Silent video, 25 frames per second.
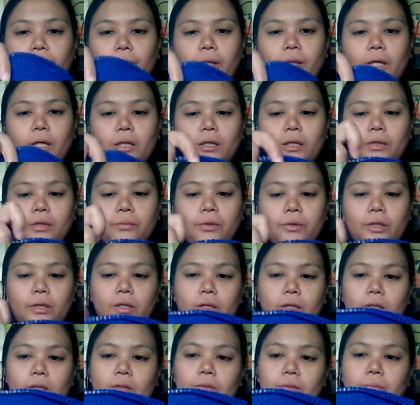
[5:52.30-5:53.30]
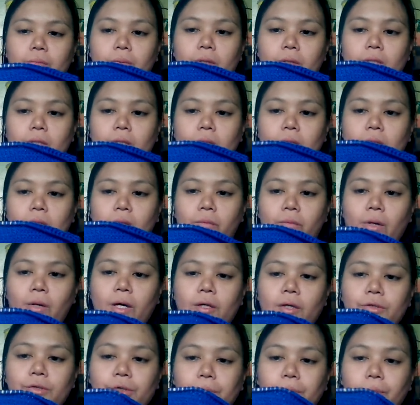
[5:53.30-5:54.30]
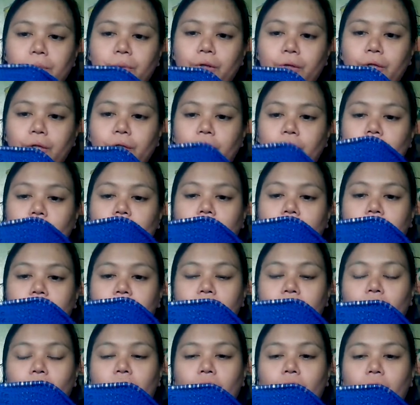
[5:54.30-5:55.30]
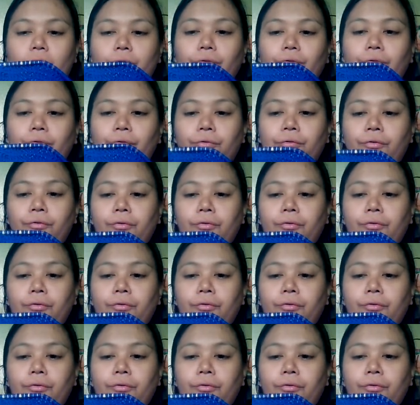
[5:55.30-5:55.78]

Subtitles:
What I did with this was it has a borderline of